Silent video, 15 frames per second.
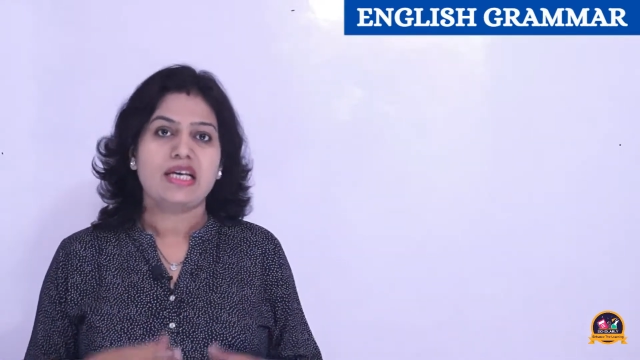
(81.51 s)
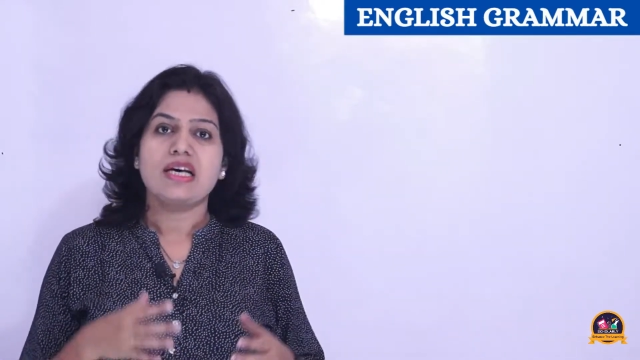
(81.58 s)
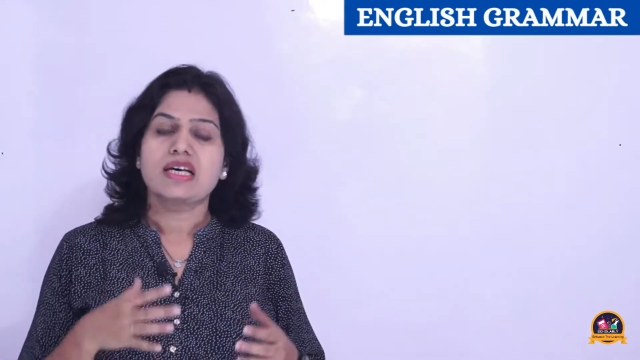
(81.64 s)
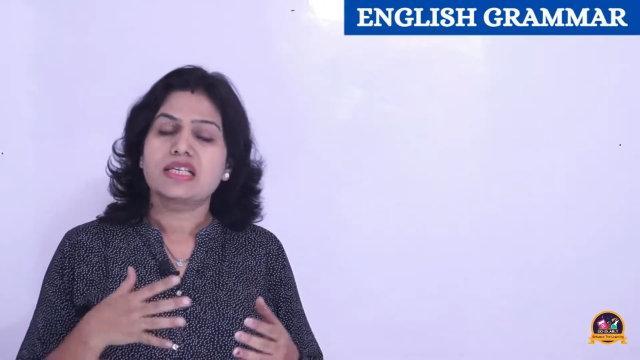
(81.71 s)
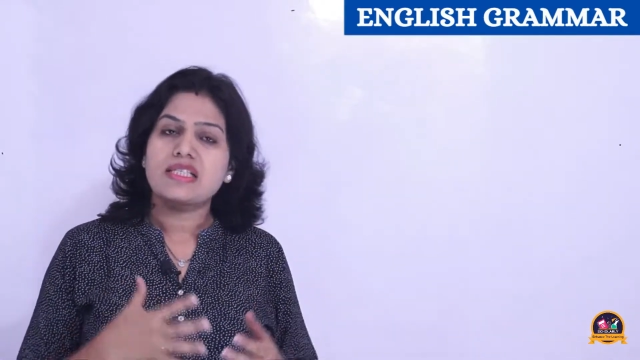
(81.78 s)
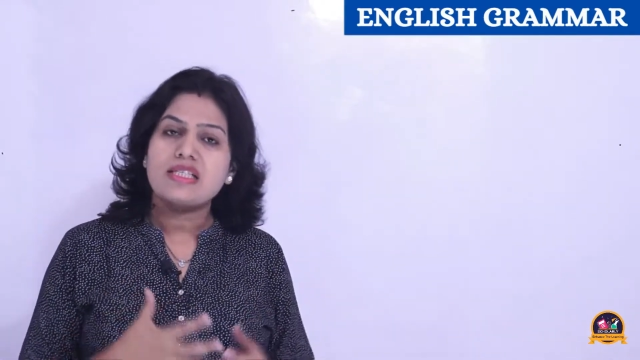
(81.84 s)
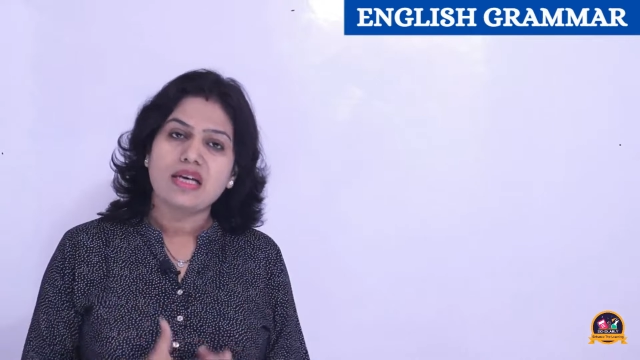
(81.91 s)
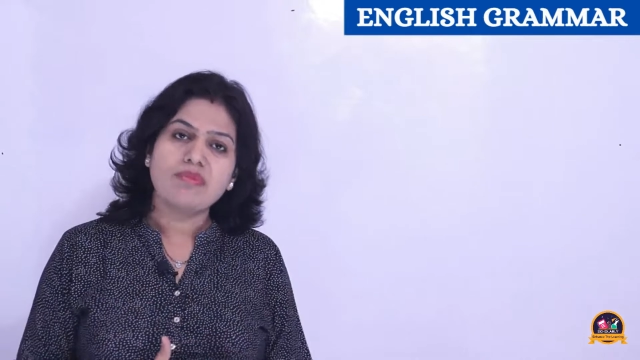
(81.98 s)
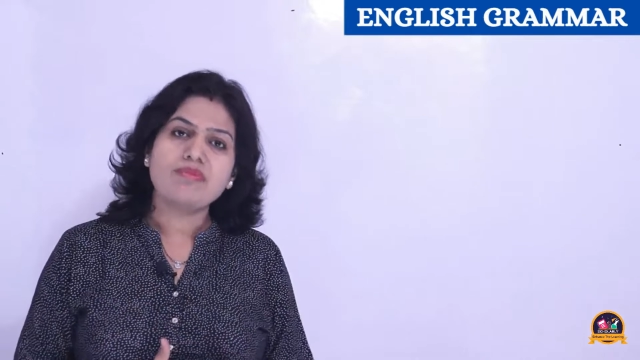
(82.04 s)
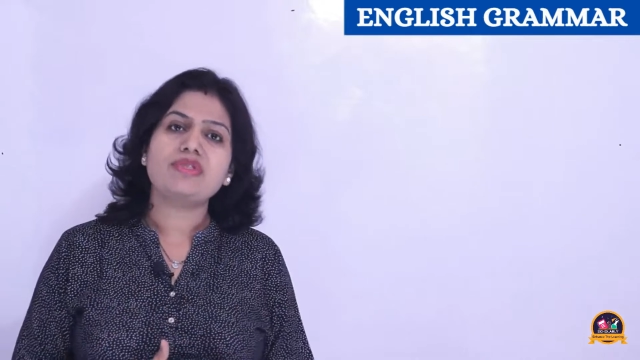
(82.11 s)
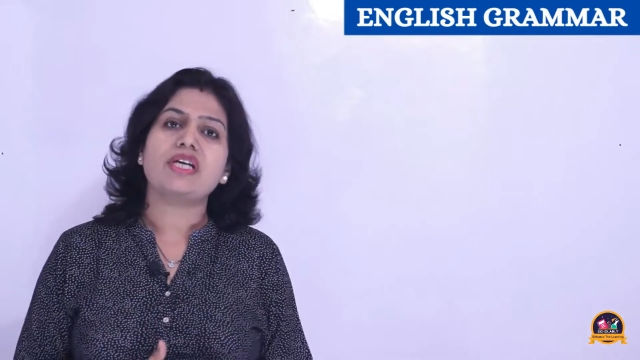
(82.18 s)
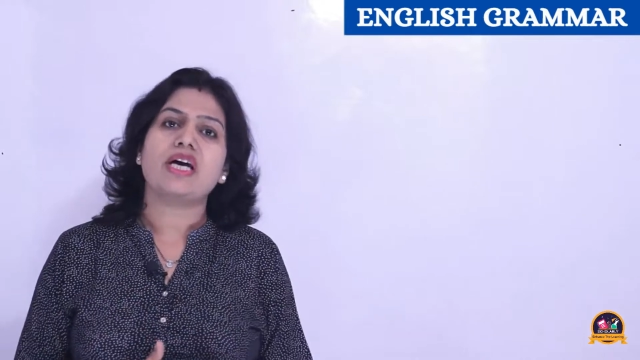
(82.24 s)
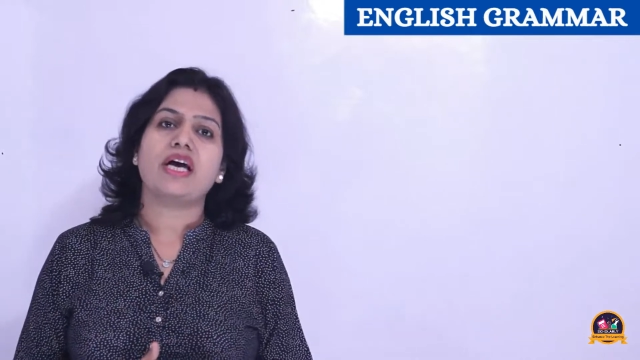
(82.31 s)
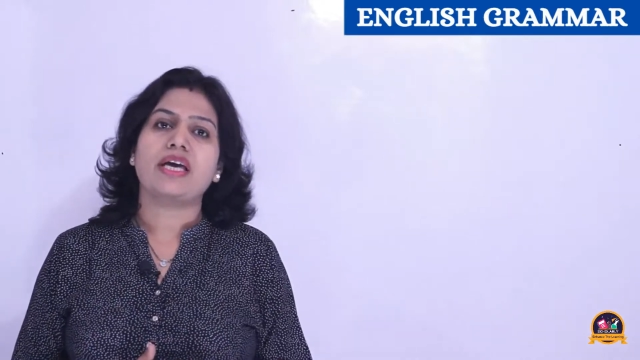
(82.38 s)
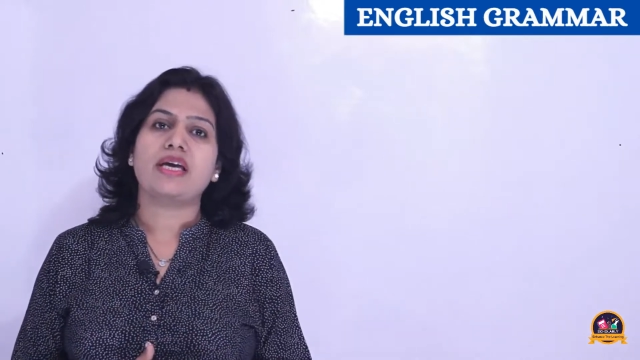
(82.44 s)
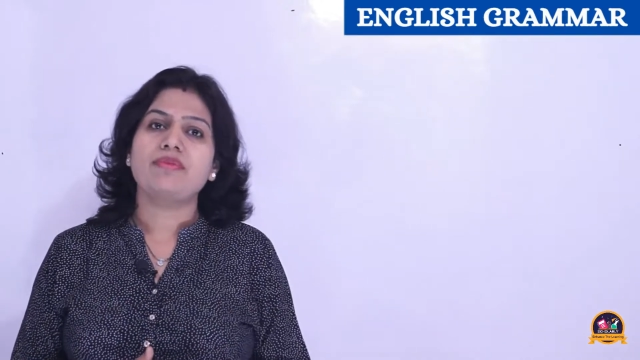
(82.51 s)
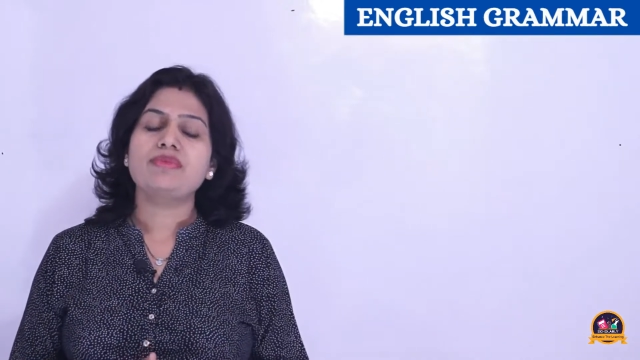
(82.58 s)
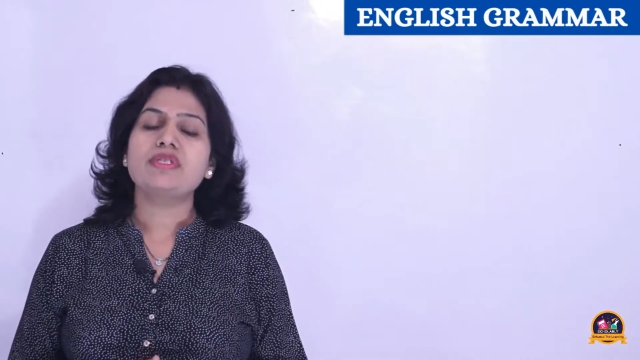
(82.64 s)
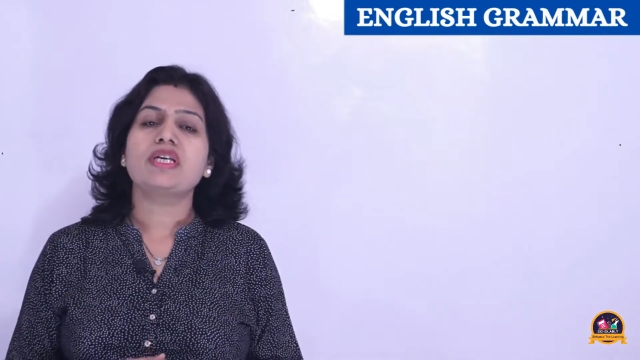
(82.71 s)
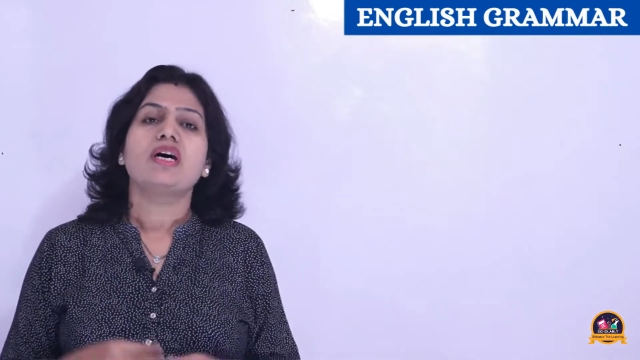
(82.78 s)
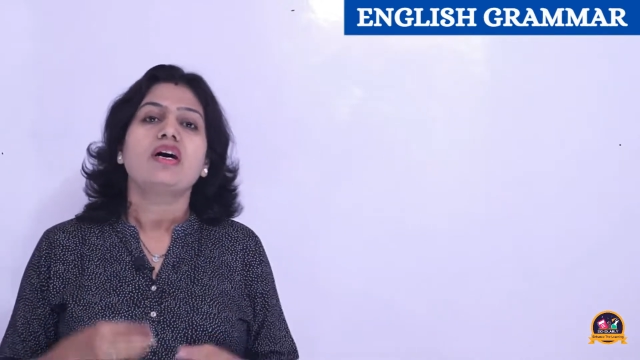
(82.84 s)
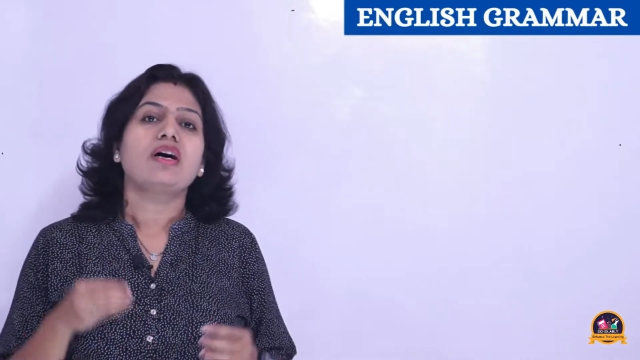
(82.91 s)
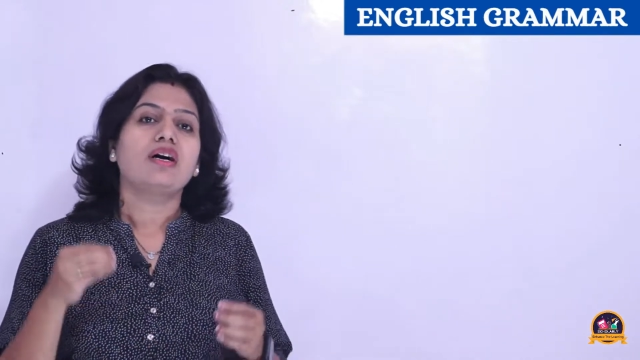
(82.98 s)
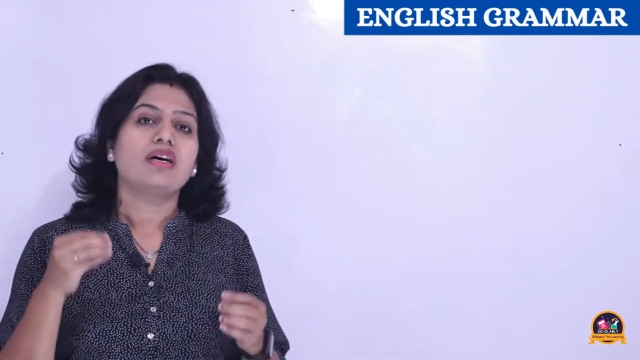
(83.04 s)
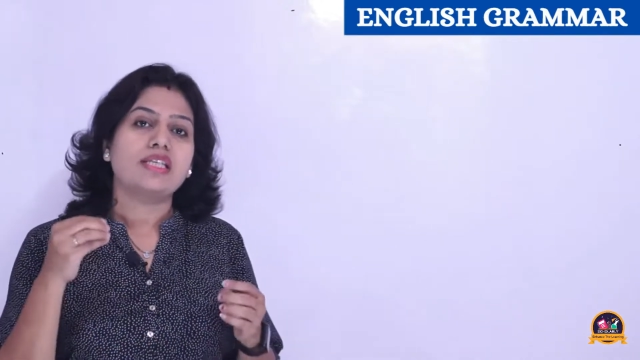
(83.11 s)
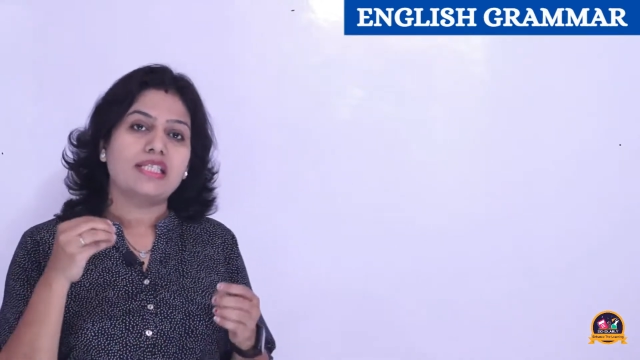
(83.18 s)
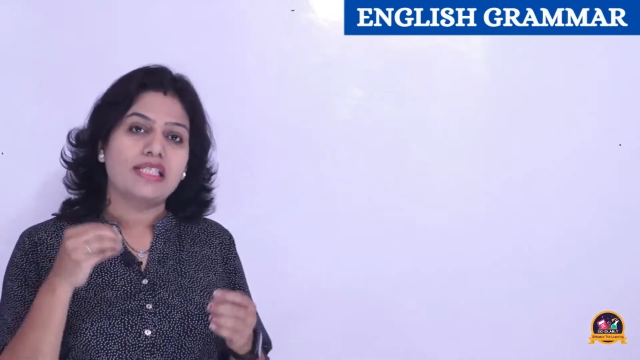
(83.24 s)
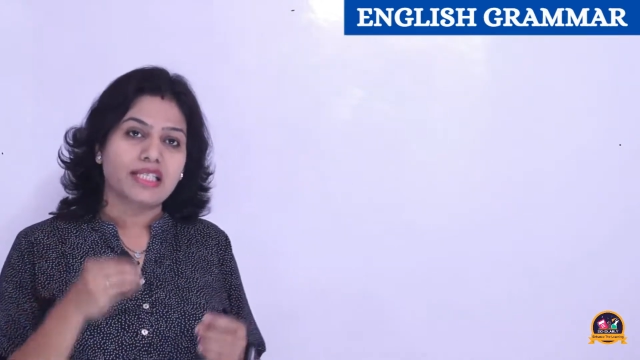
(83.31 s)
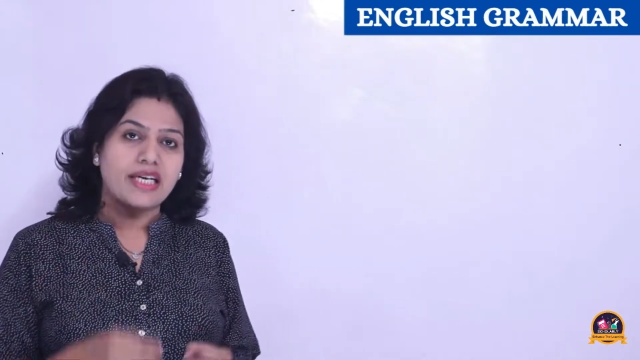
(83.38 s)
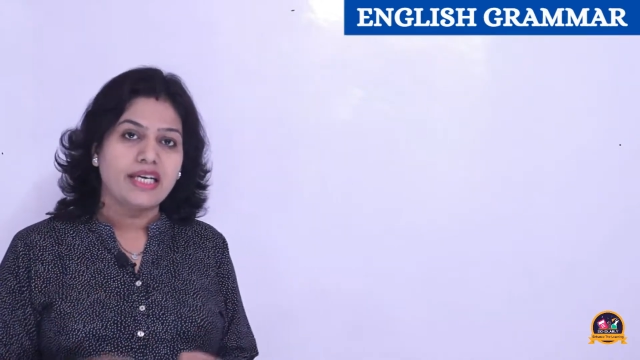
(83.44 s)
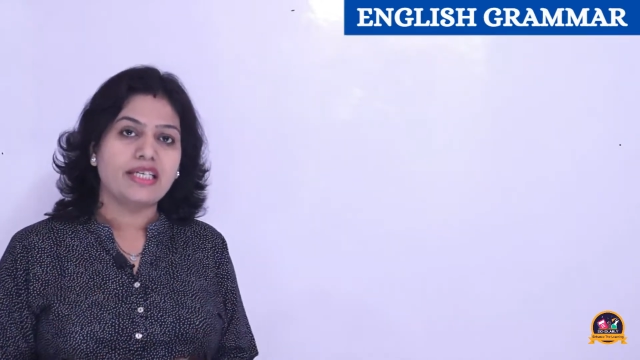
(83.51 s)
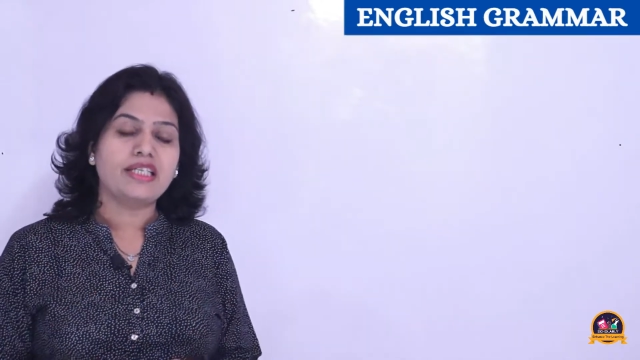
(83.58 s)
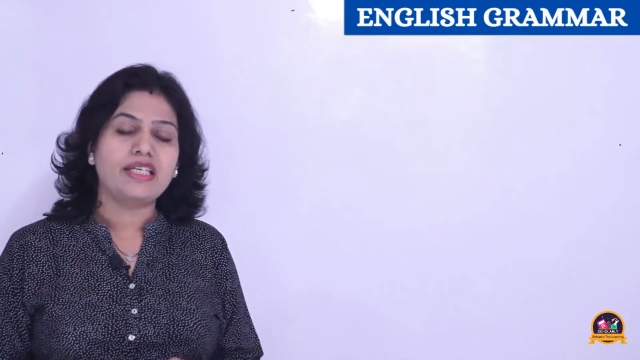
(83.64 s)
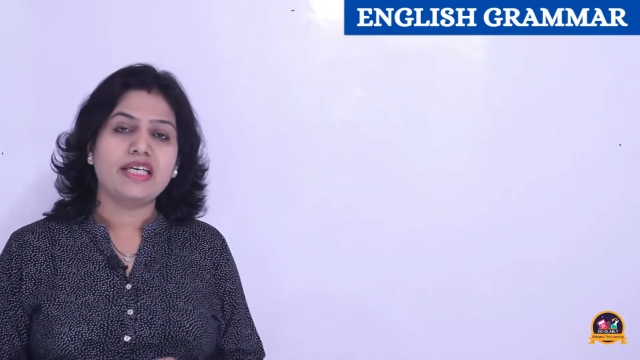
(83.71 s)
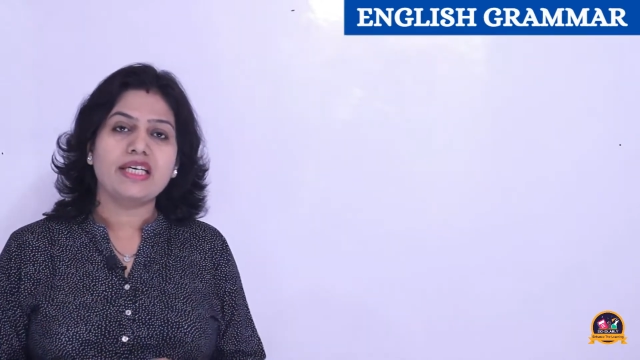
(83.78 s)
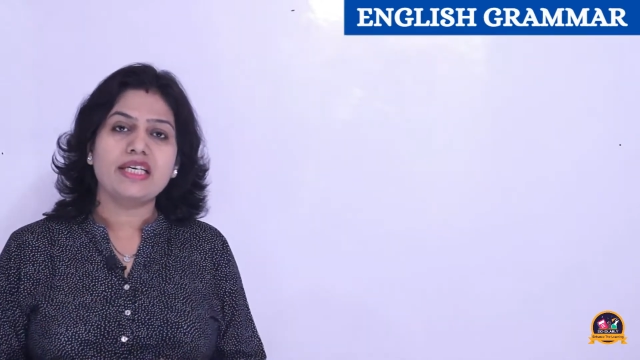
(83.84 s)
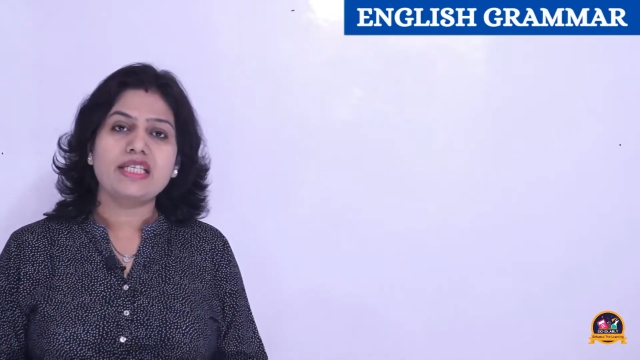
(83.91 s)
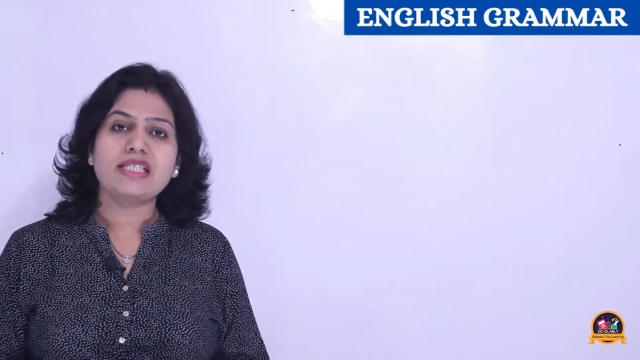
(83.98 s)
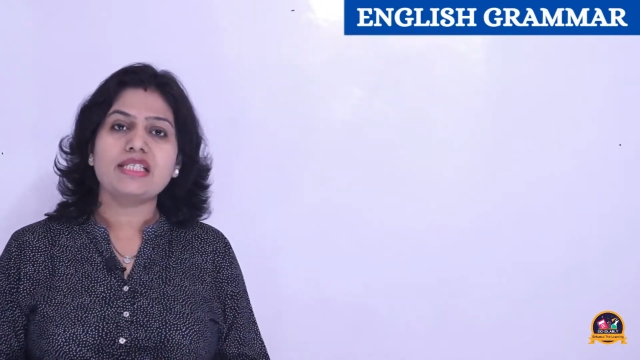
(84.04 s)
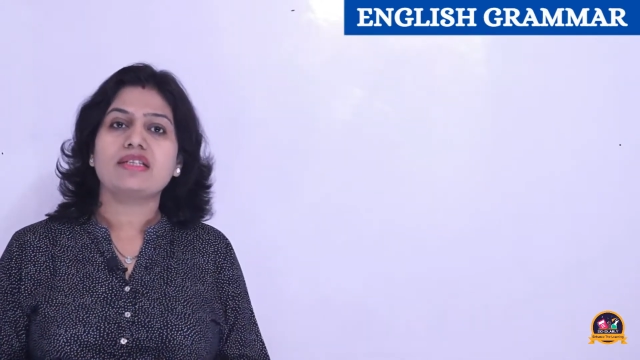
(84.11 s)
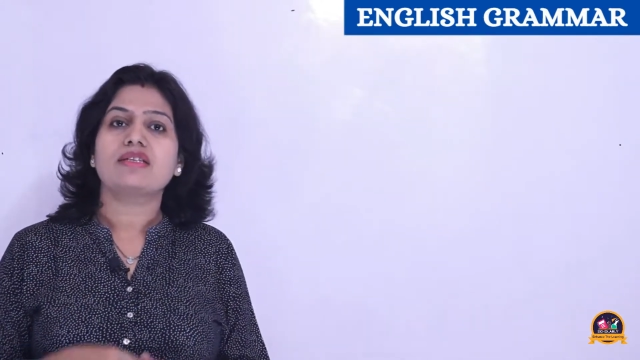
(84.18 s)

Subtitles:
Sometimes a sentence,